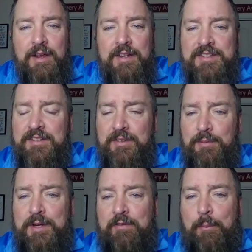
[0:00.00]
It's a little
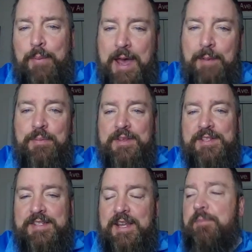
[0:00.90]
bit of a pep in the
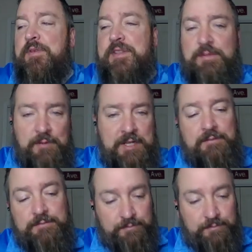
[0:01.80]
step this week.